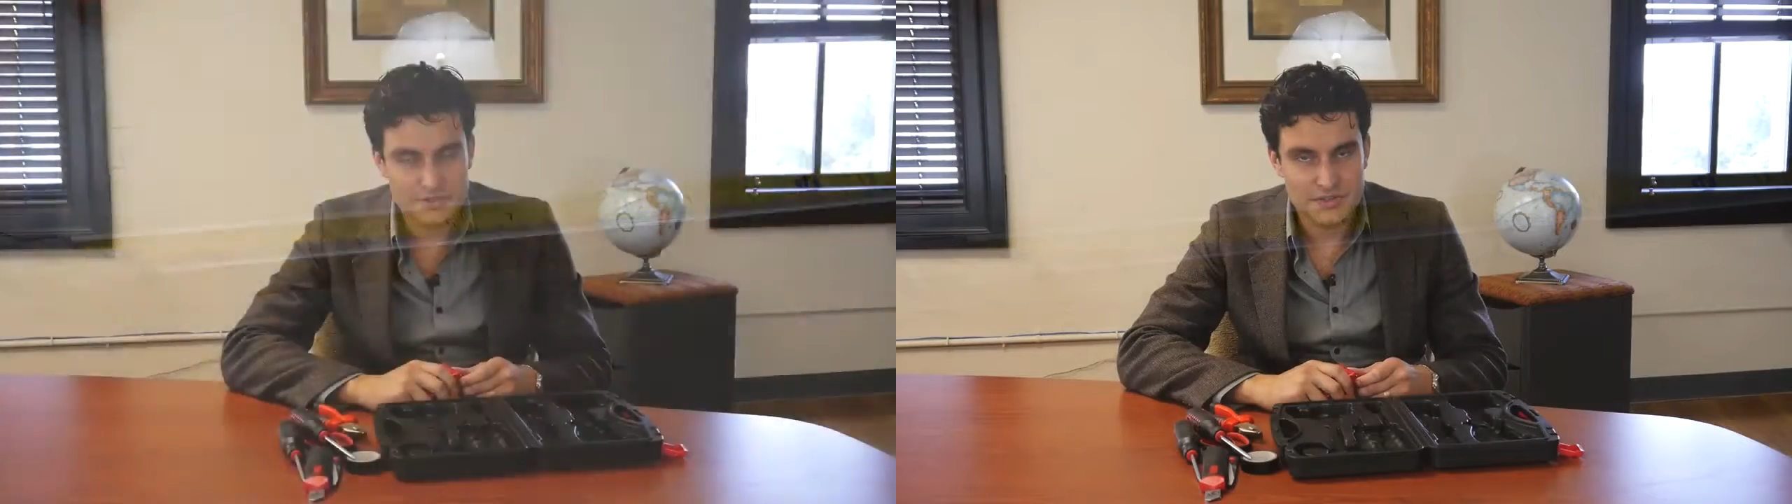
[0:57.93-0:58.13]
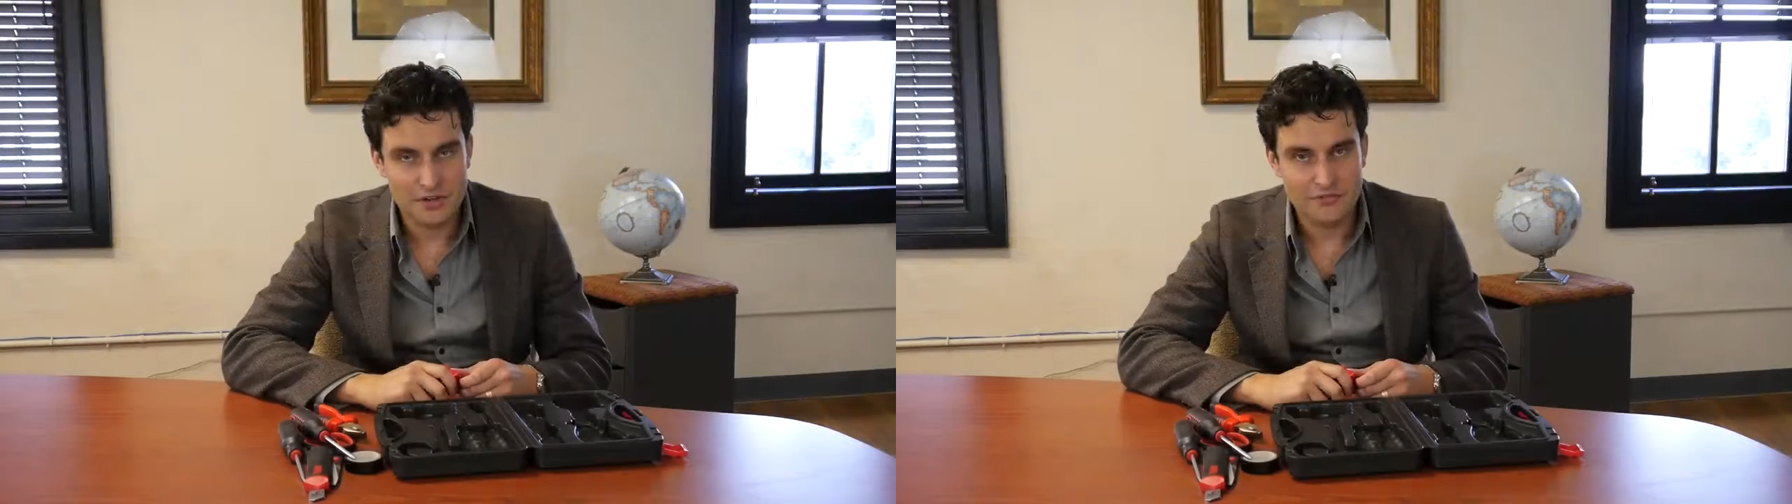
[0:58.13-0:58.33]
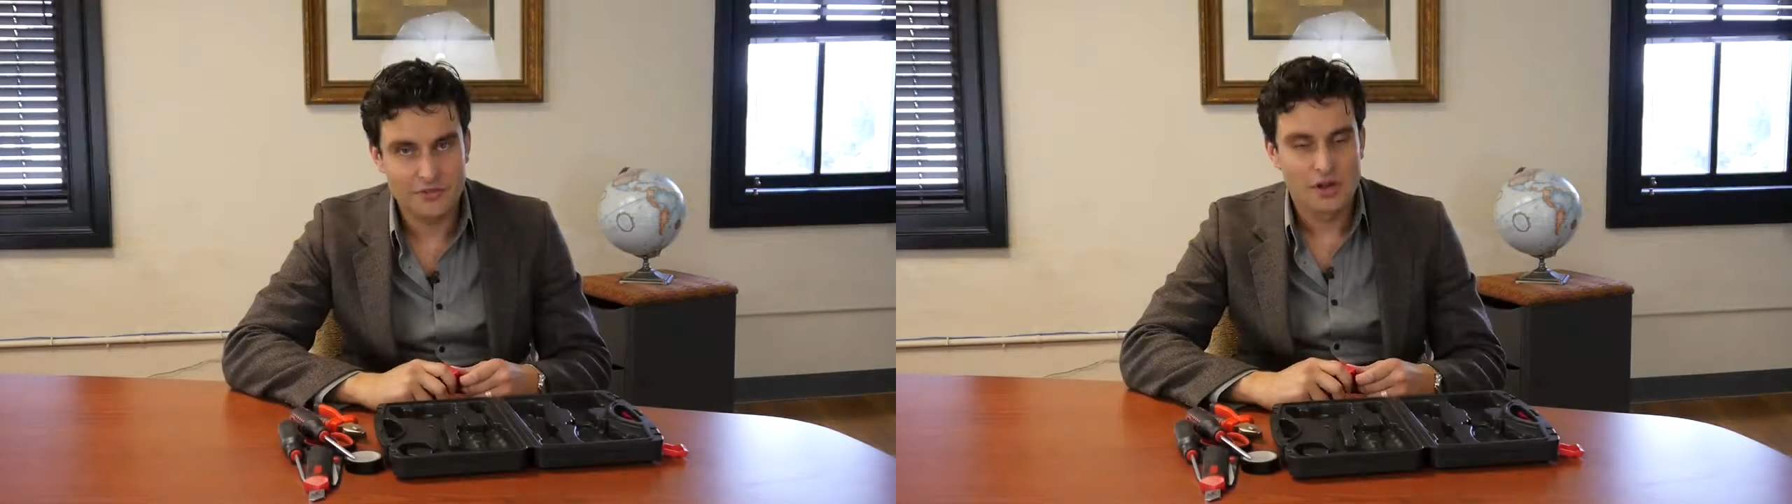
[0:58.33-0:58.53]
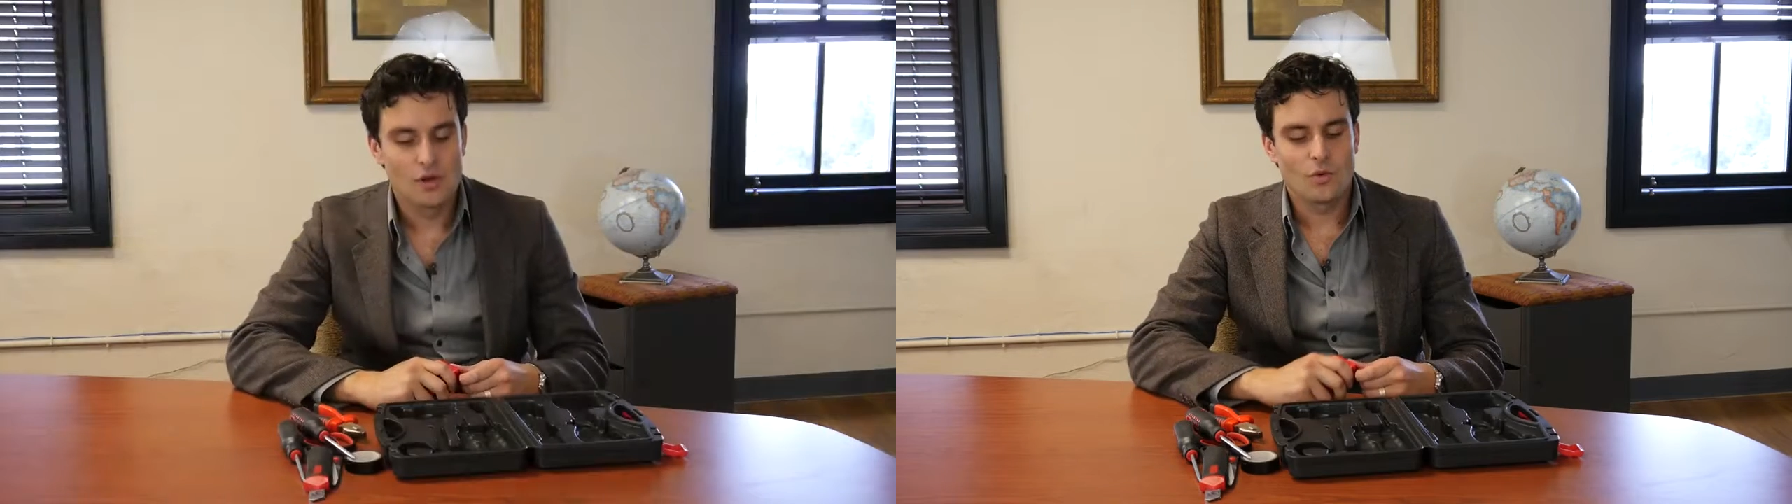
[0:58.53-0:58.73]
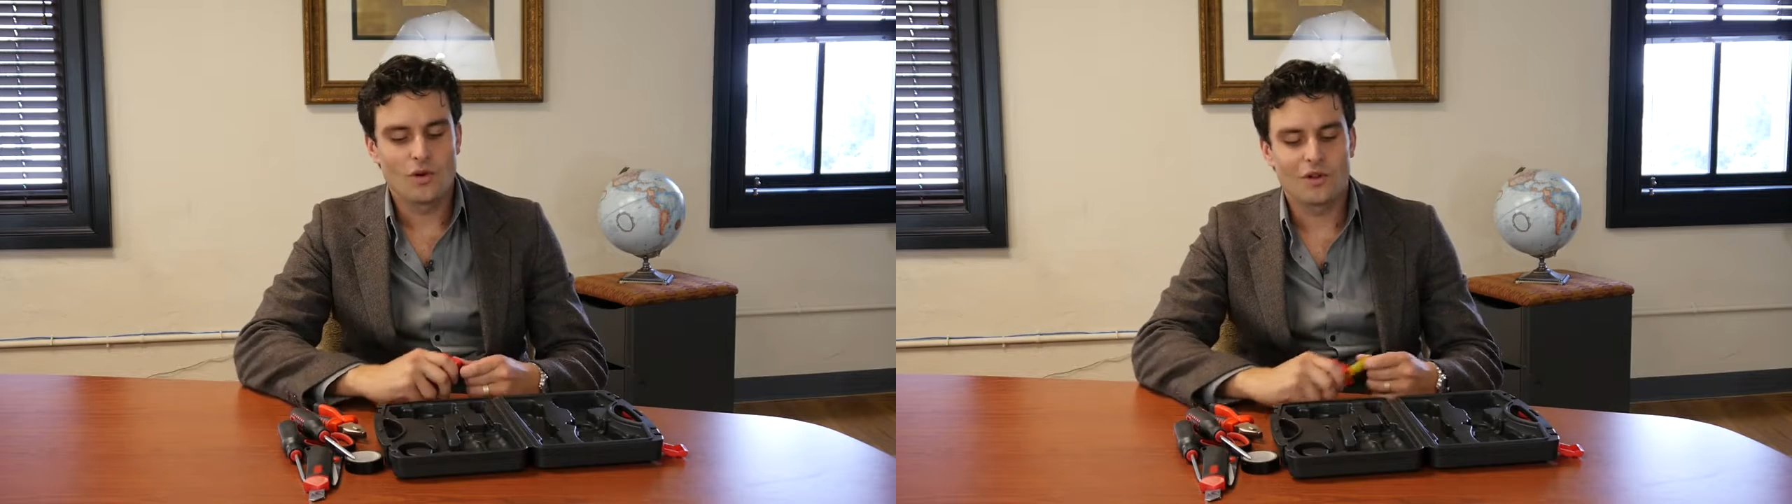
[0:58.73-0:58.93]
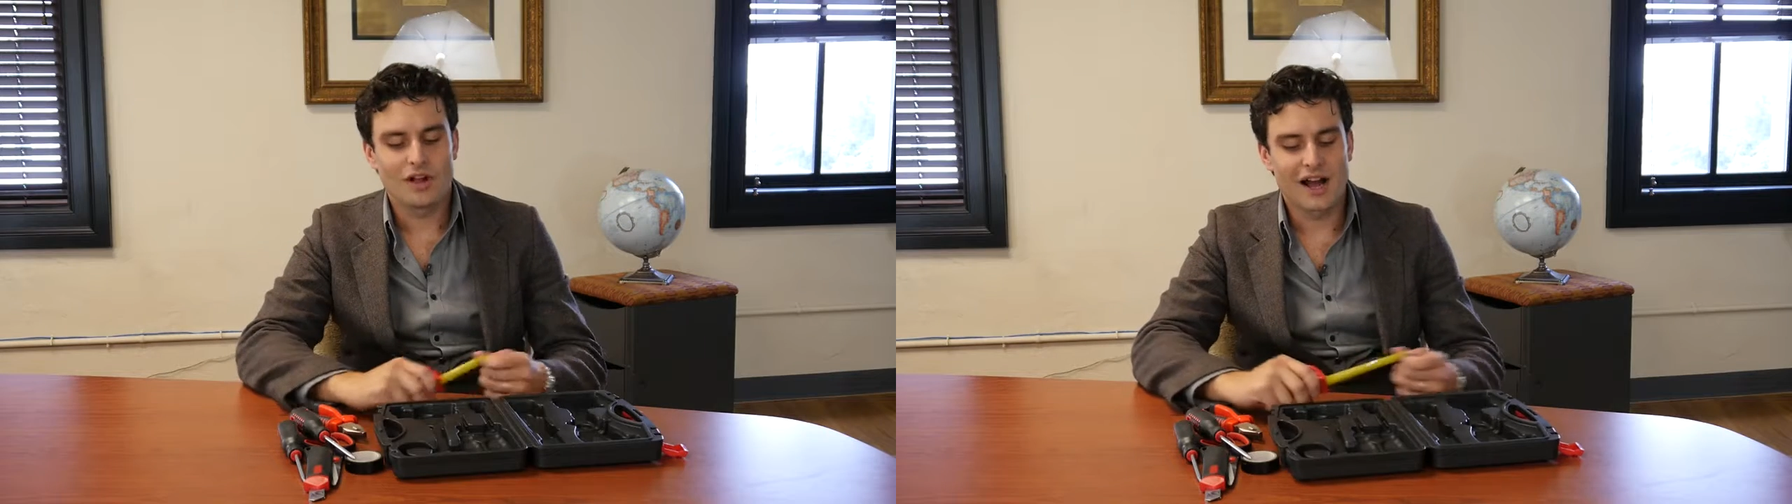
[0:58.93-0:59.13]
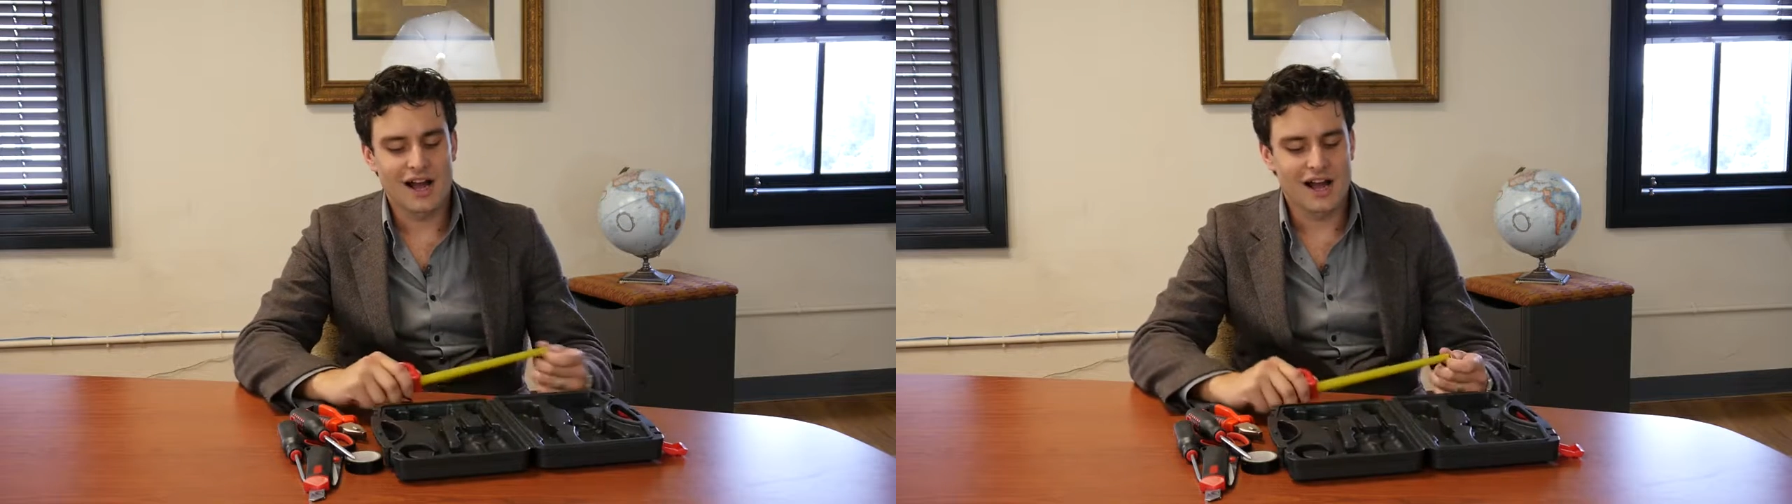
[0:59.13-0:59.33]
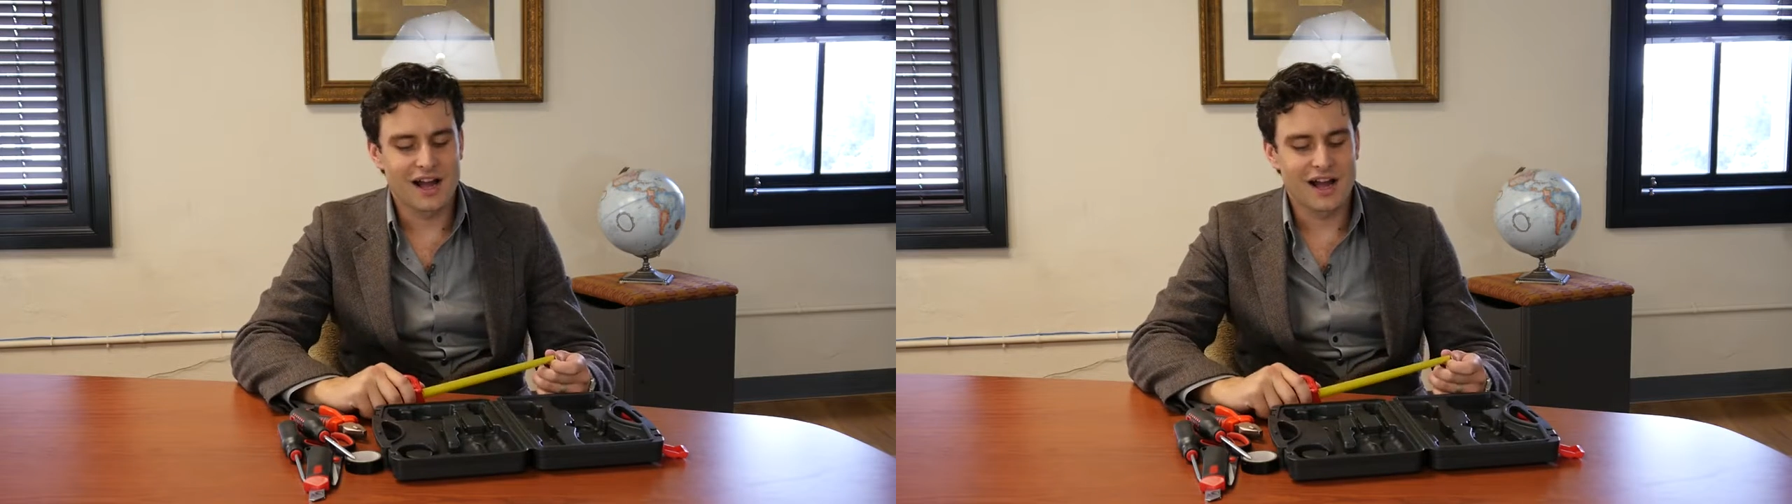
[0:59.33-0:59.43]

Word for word: to yourself, well,